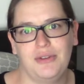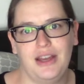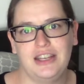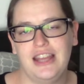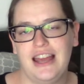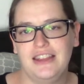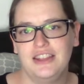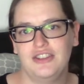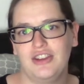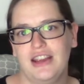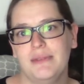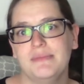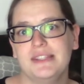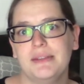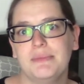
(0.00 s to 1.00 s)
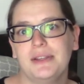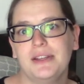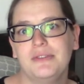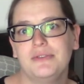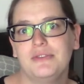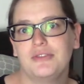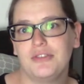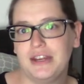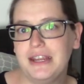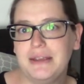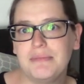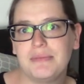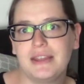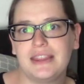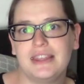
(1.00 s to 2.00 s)
I had the triamcinolone
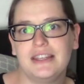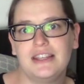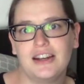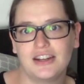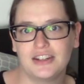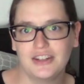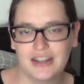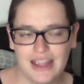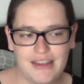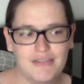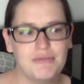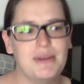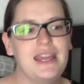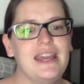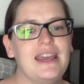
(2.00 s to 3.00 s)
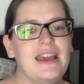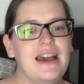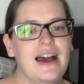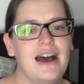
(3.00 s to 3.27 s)
cream that the doctor gave me.